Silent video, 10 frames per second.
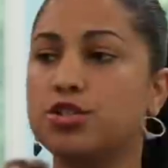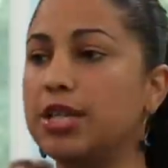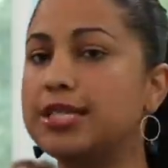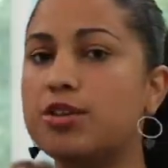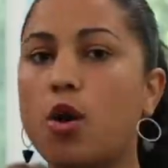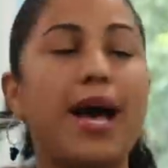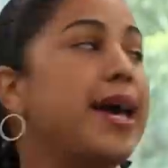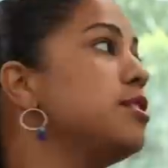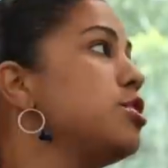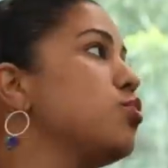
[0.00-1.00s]
So let's go
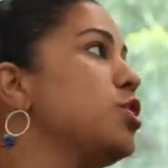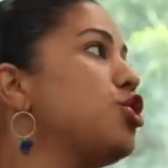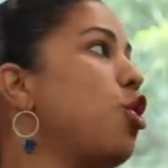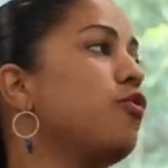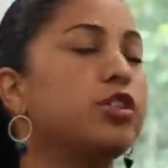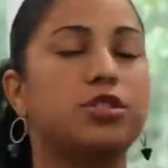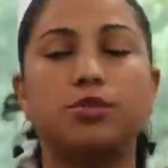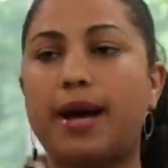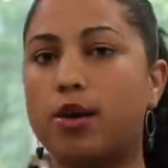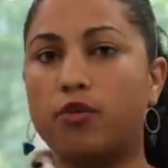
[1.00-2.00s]
ahead and switch over to
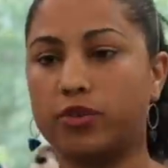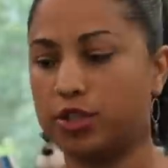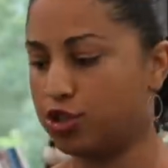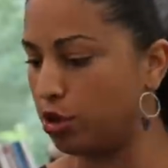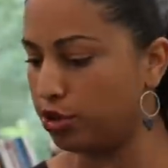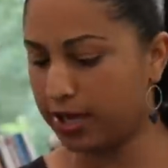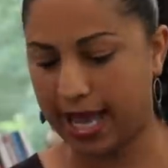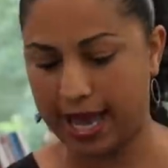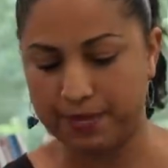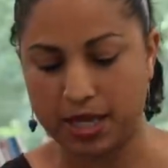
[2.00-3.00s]
my over-the-shoulder
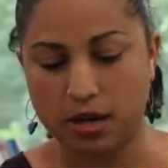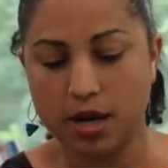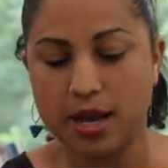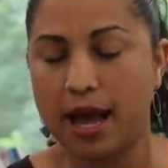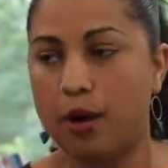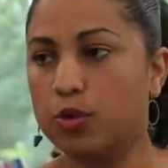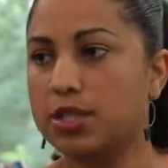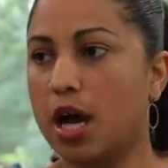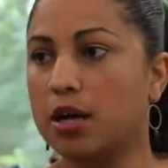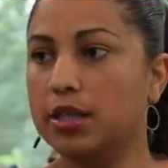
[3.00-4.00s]
cam here, and we'll
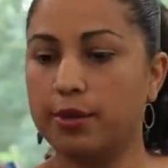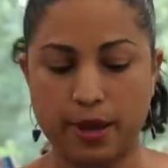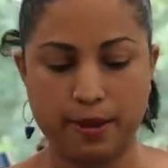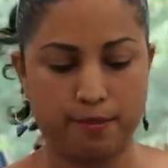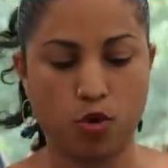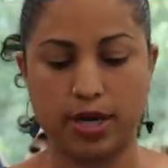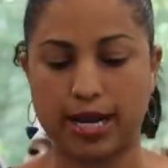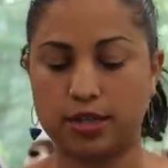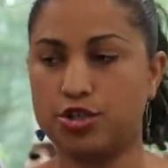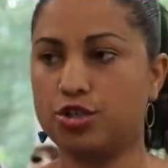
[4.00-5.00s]
talk a little bit more, and
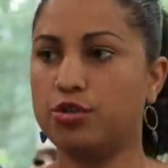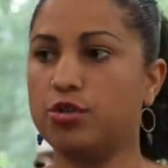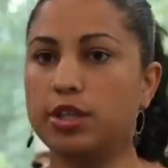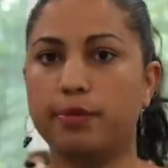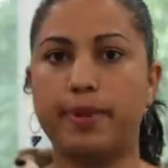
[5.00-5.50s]
I can show you a little